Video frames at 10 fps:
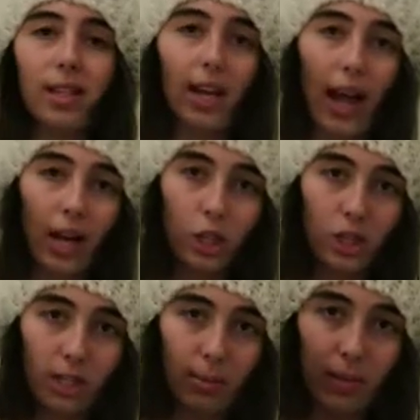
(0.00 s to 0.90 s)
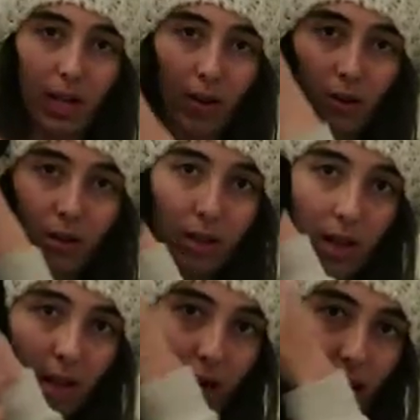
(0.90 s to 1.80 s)
side actually zips down,
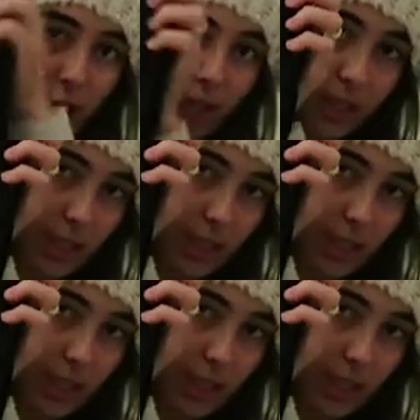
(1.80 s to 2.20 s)
as you can